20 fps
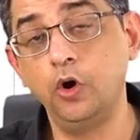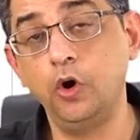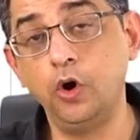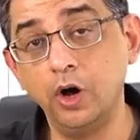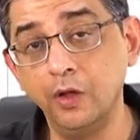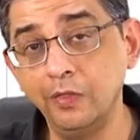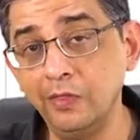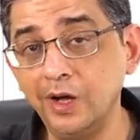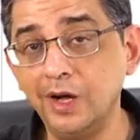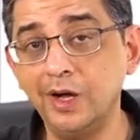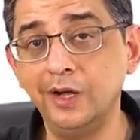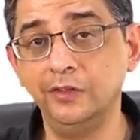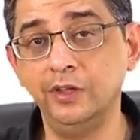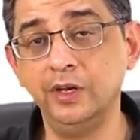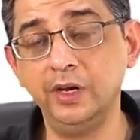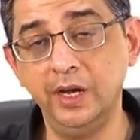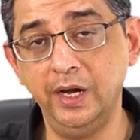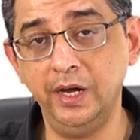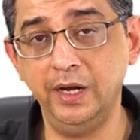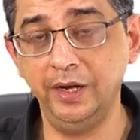On the
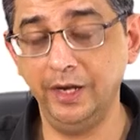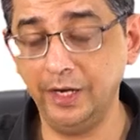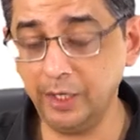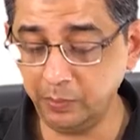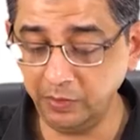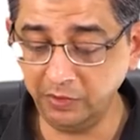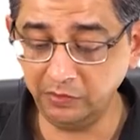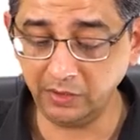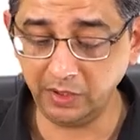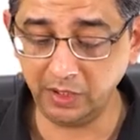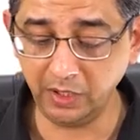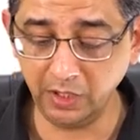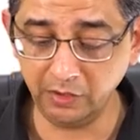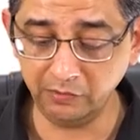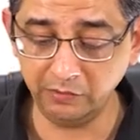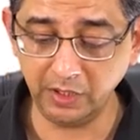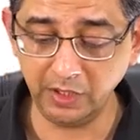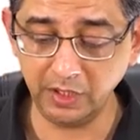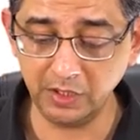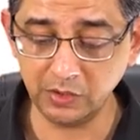other hand, let me say
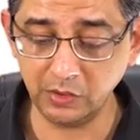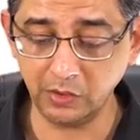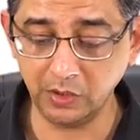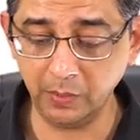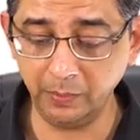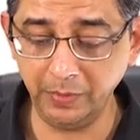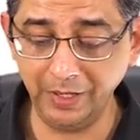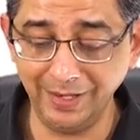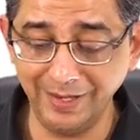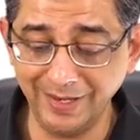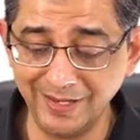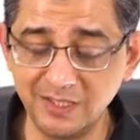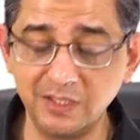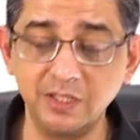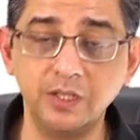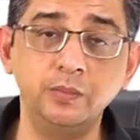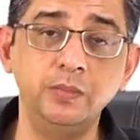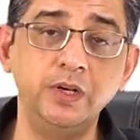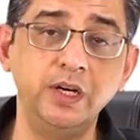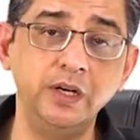if there is going to be
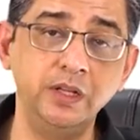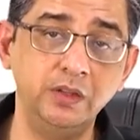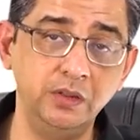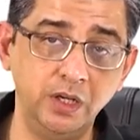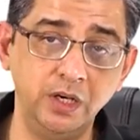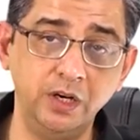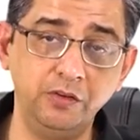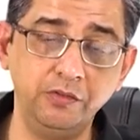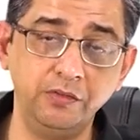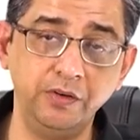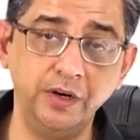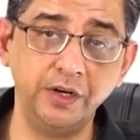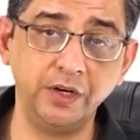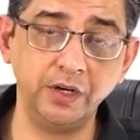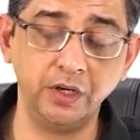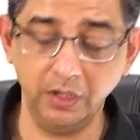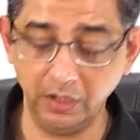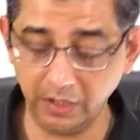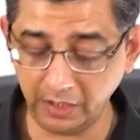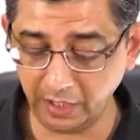lesser blood in the left
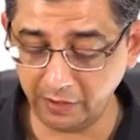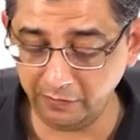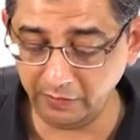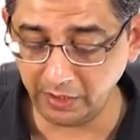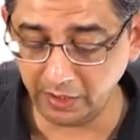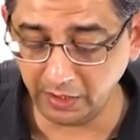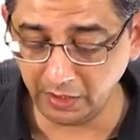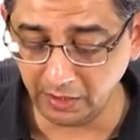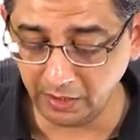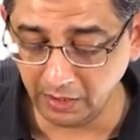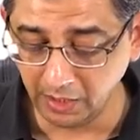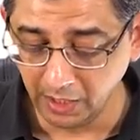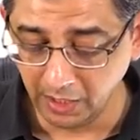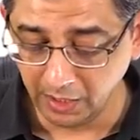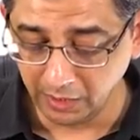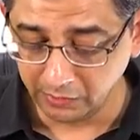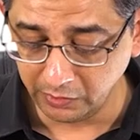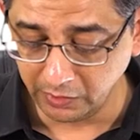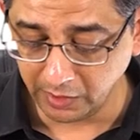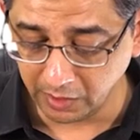ventricular cavity,
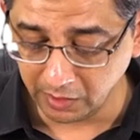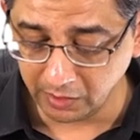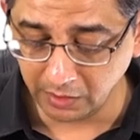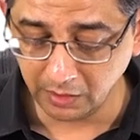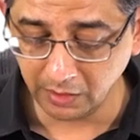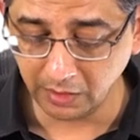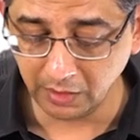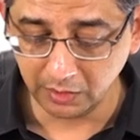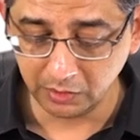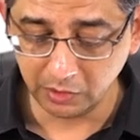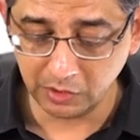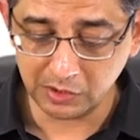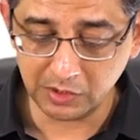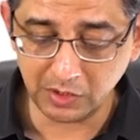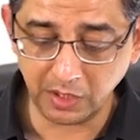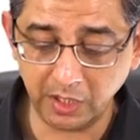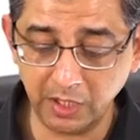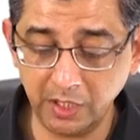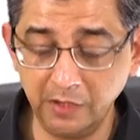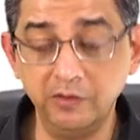then this
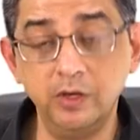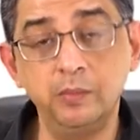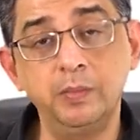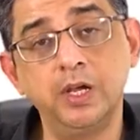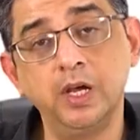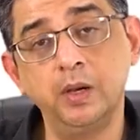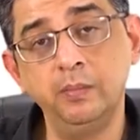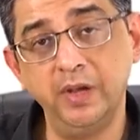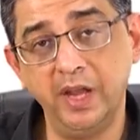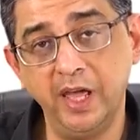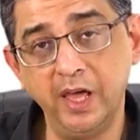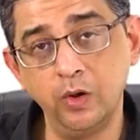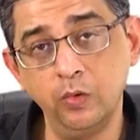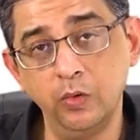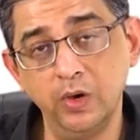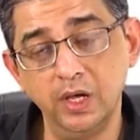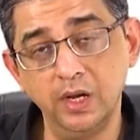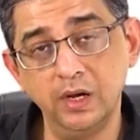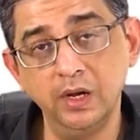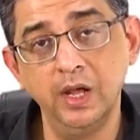tunnel will become
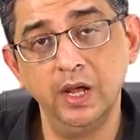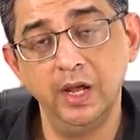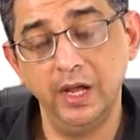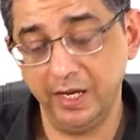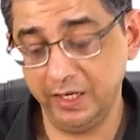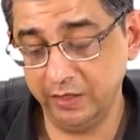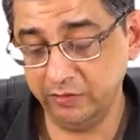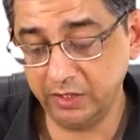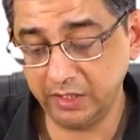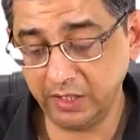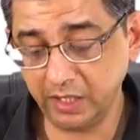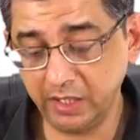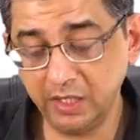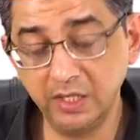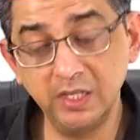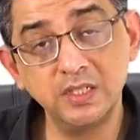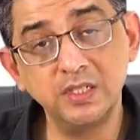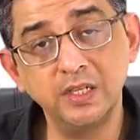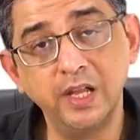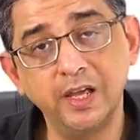narrower, and if the
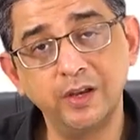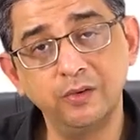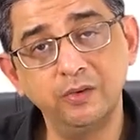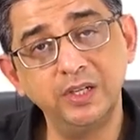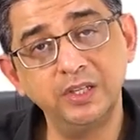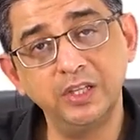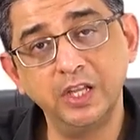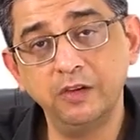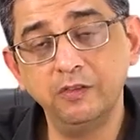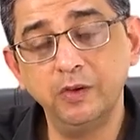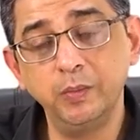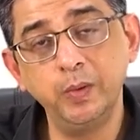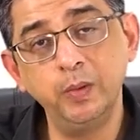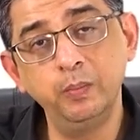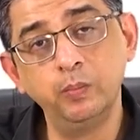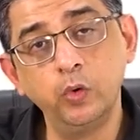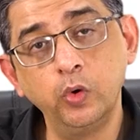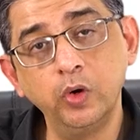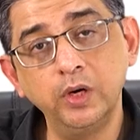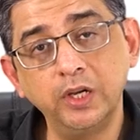tunnel is narrower, there will be
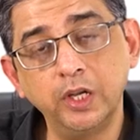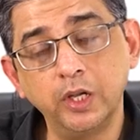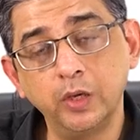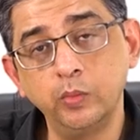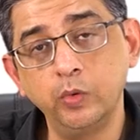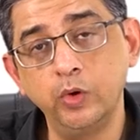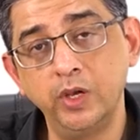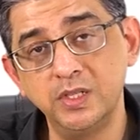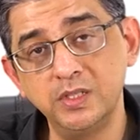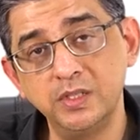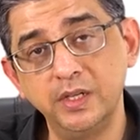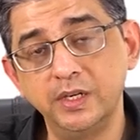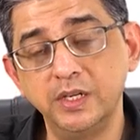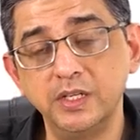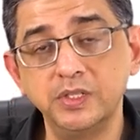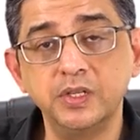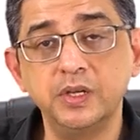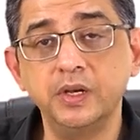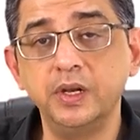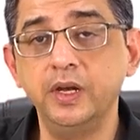more turbulence that
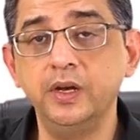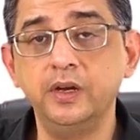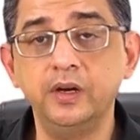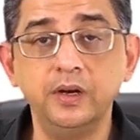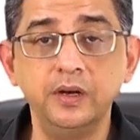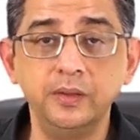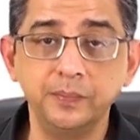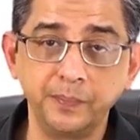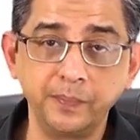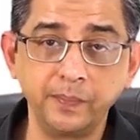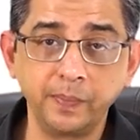is created.